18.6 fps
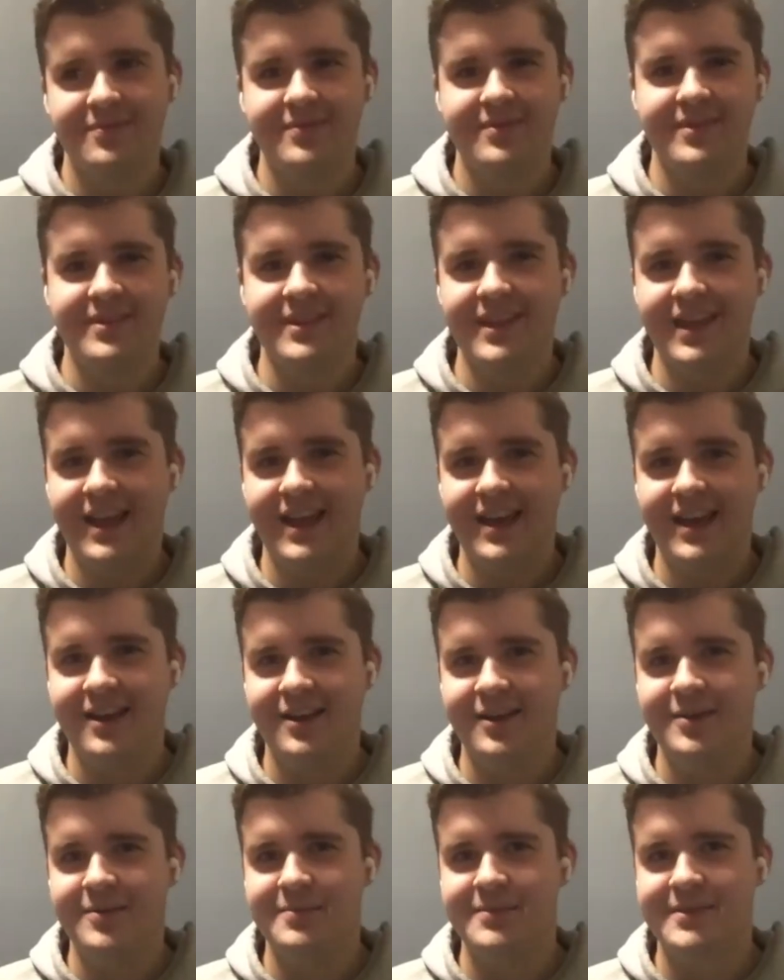yeah.
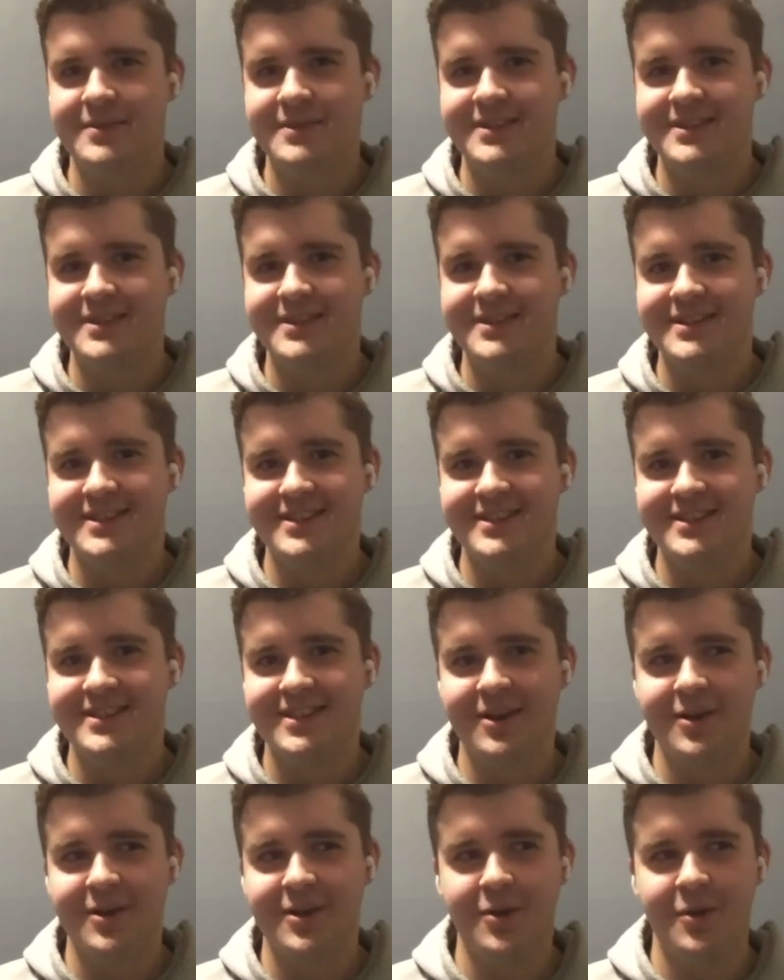Um,
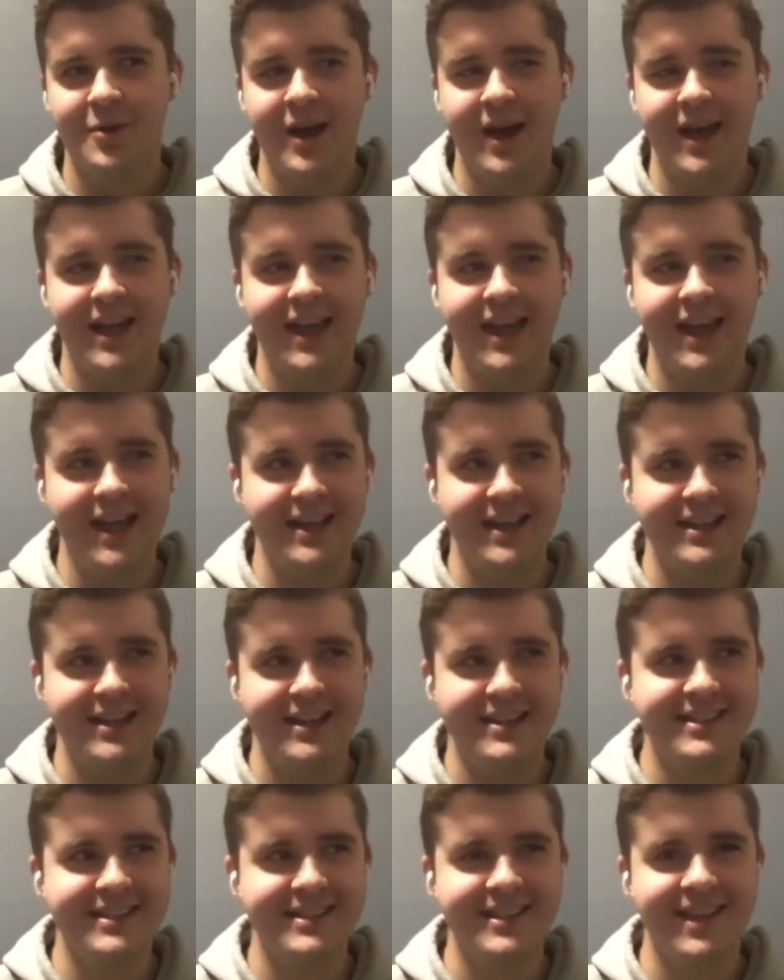so I
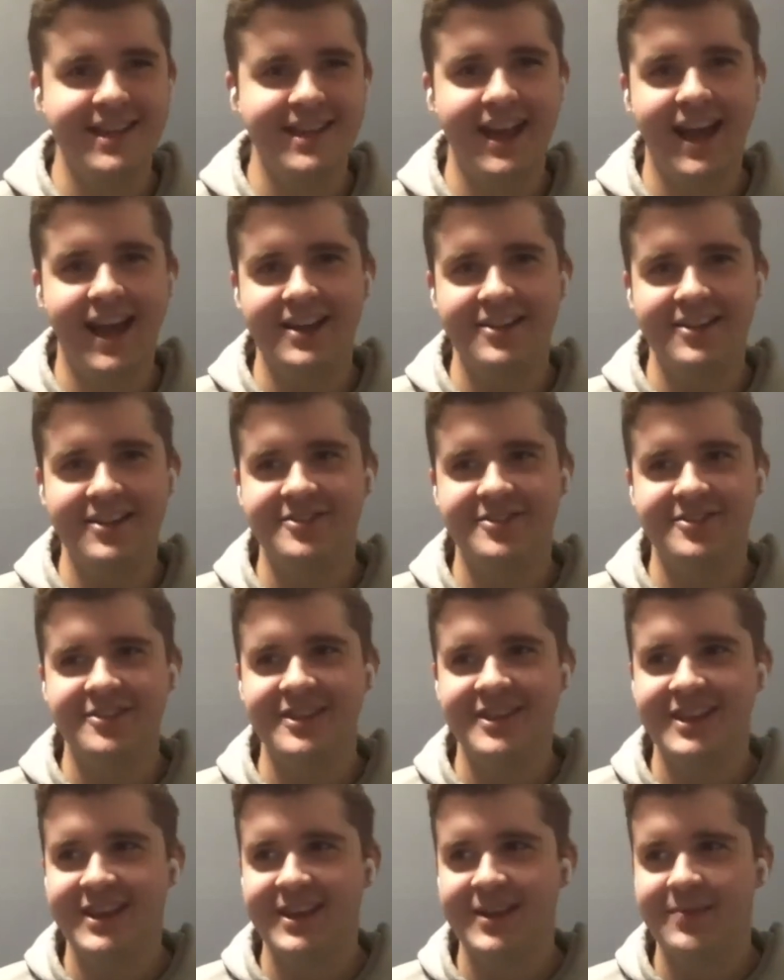guess I don't
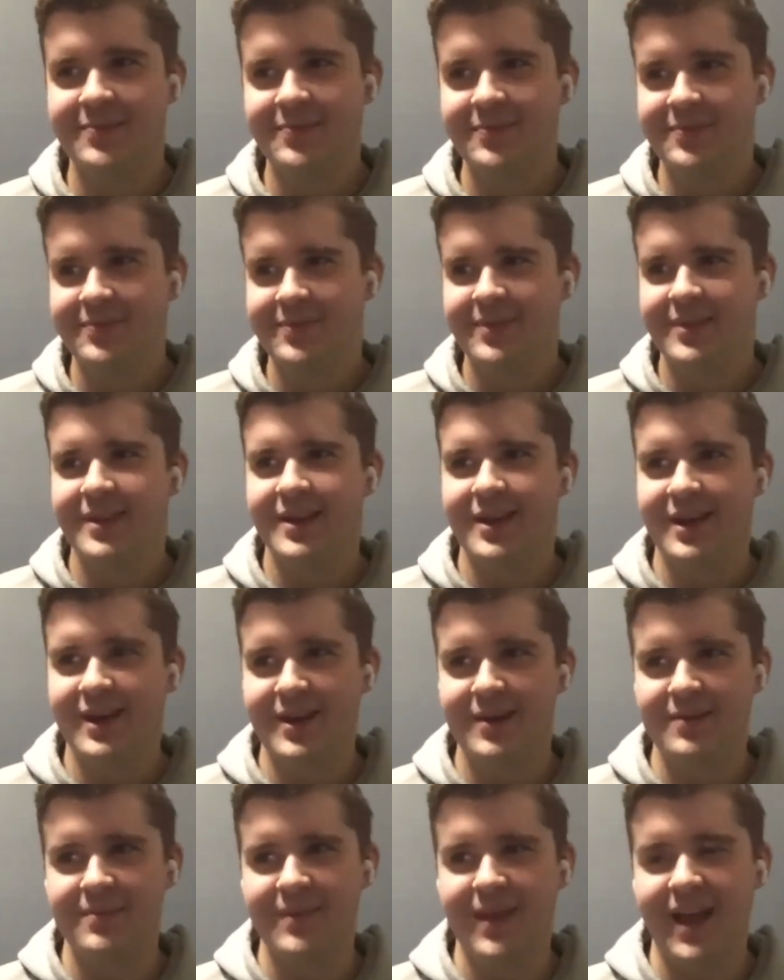really.
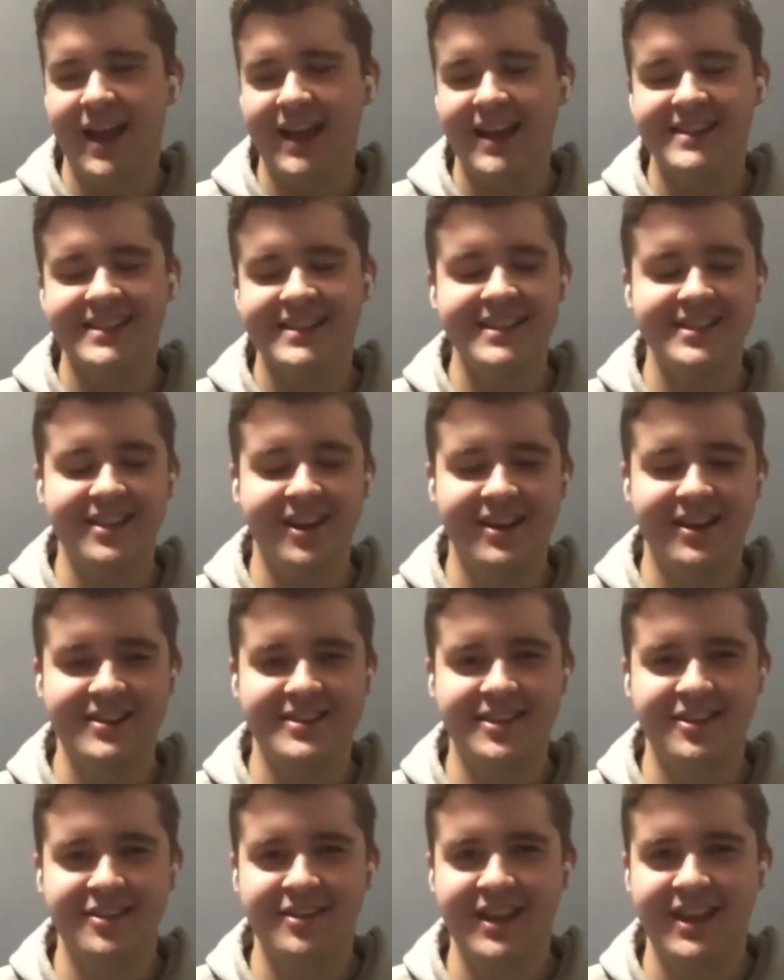Um, I guess it's
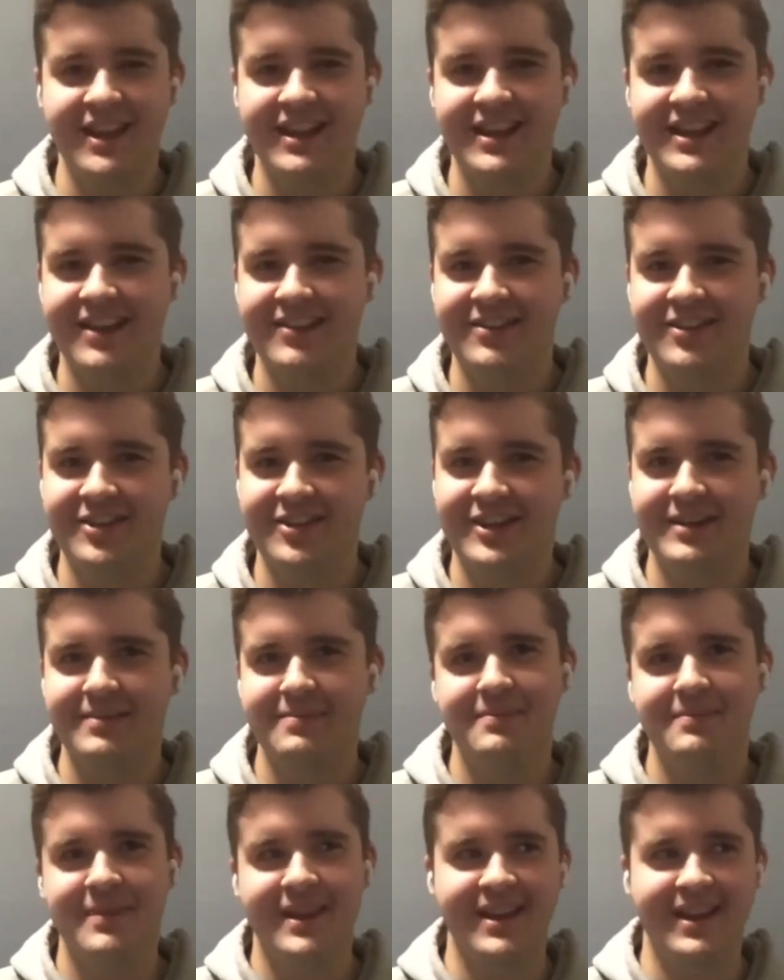also like never
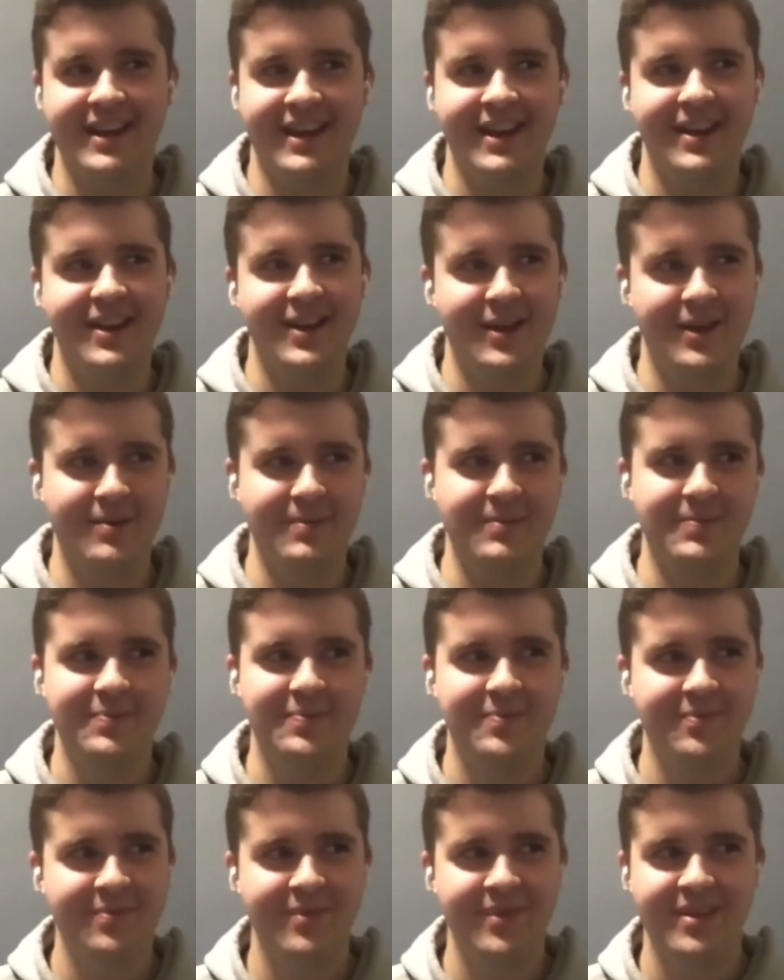been um,
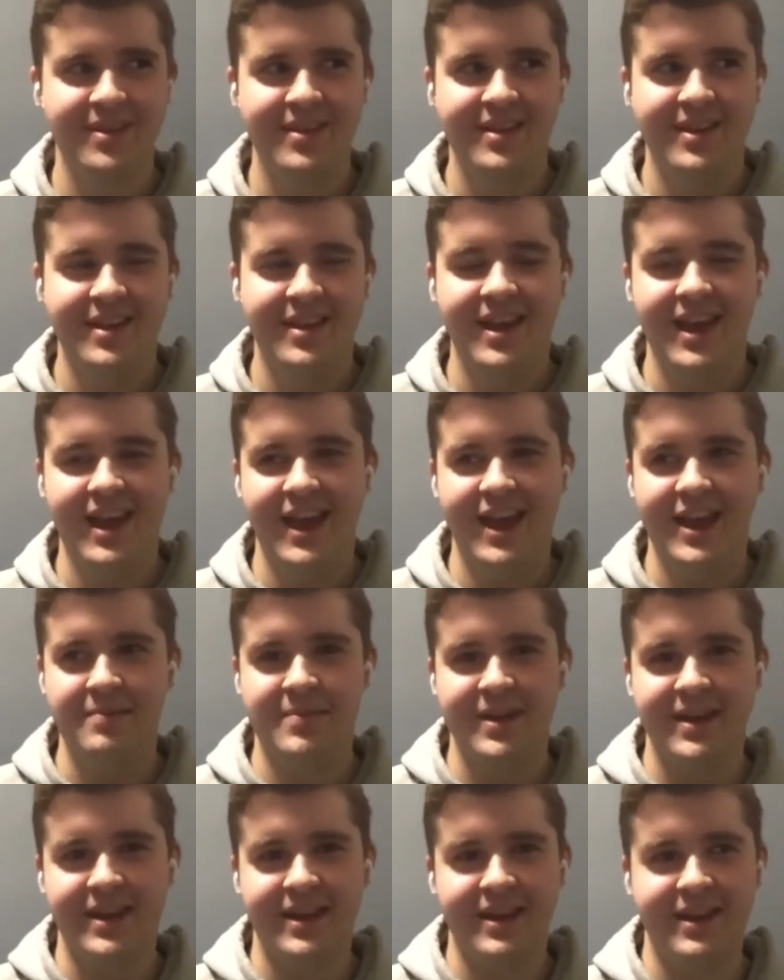a
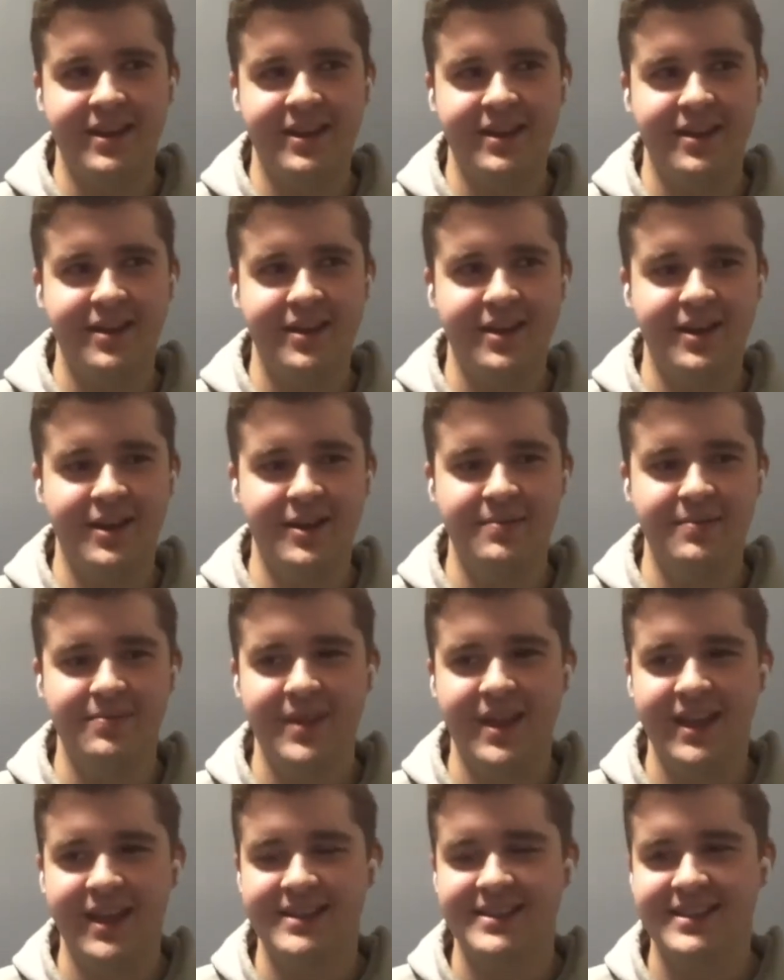big. Um, I
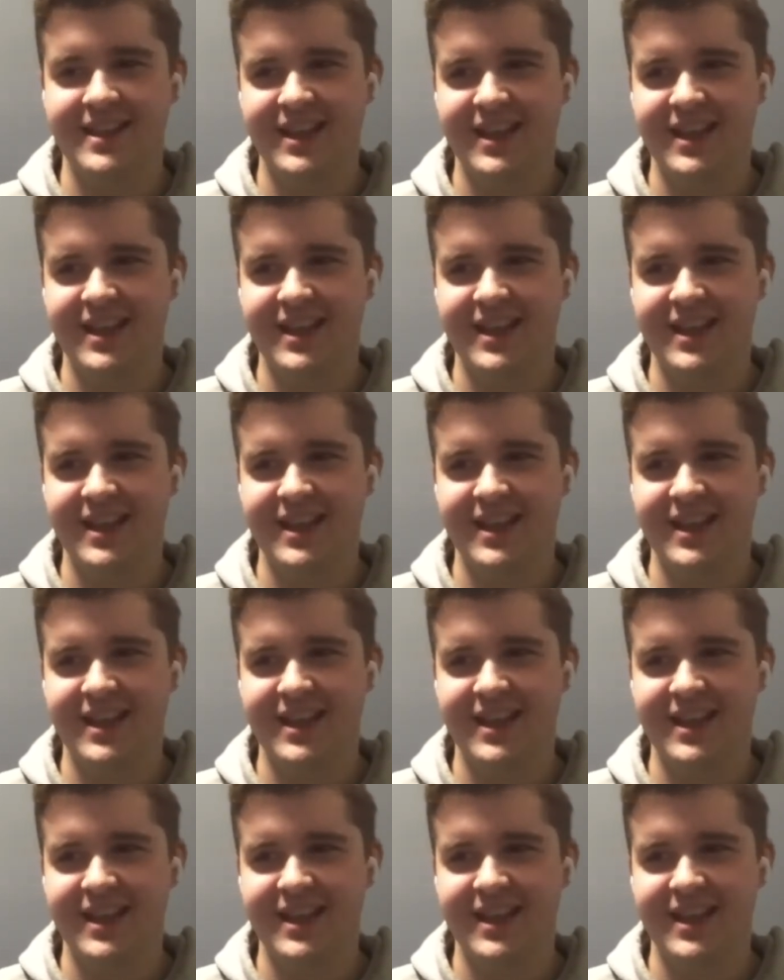guess like